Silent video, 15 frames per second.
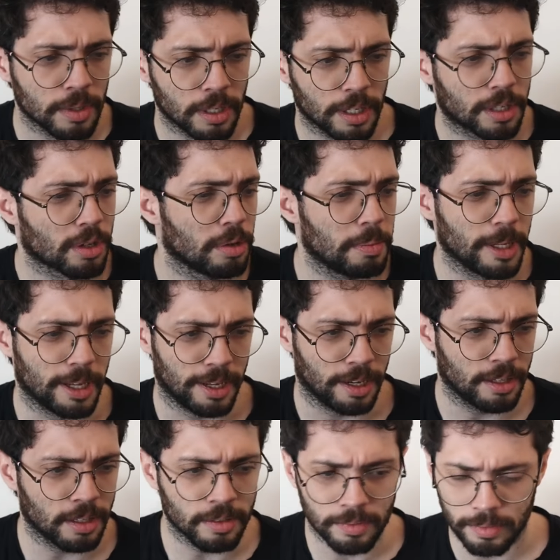It could be
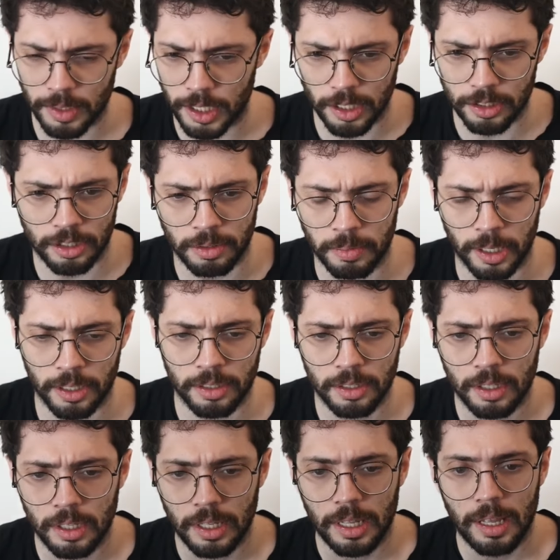anything, it doesn't matter.
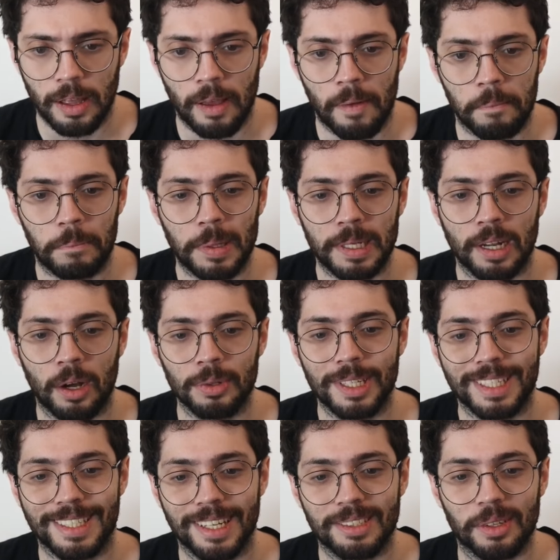But now the
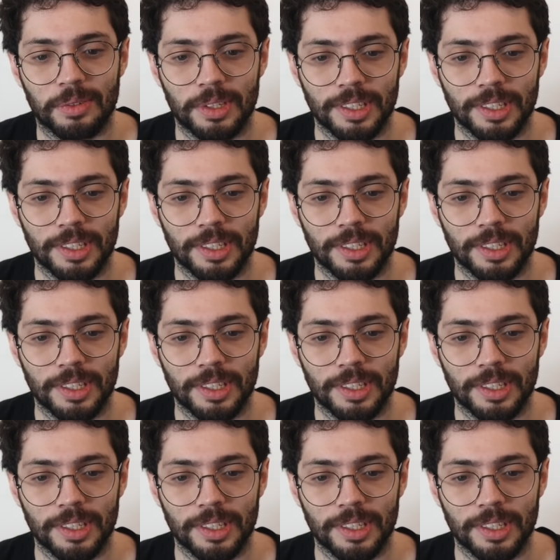size of